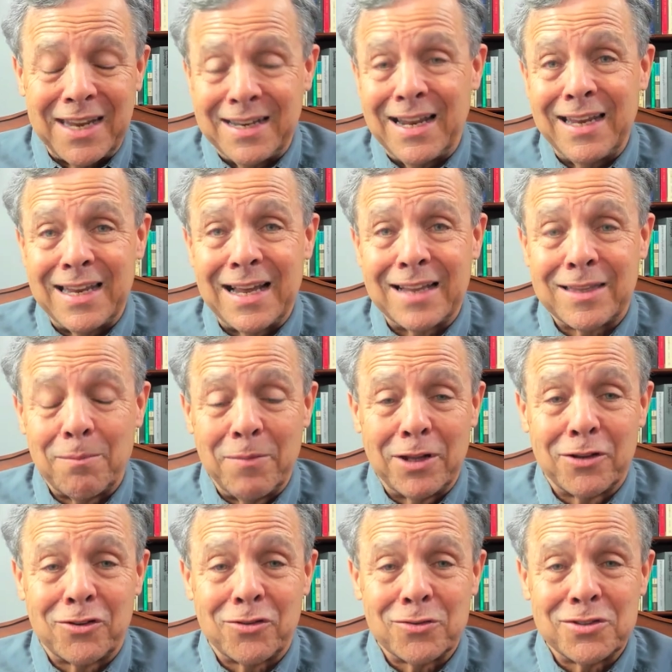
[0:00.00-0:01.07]
now you got the
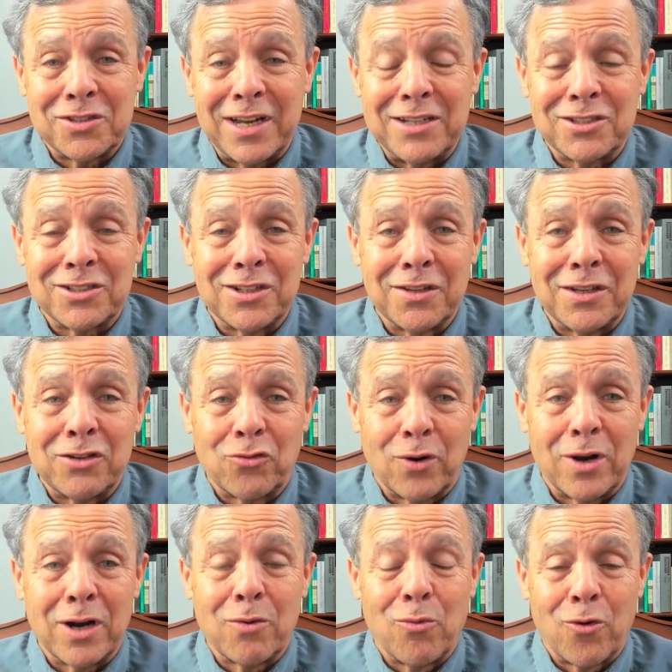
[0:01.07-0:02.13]
militarization of the
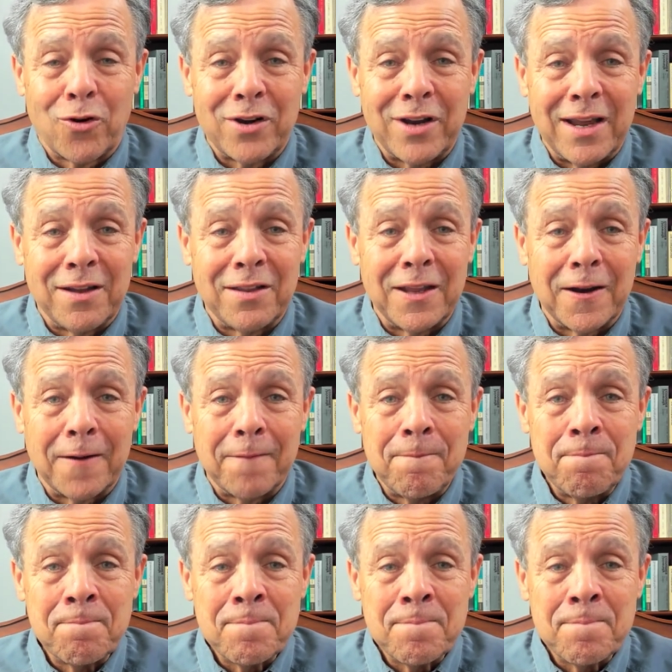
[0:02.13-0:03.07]
drug war down there.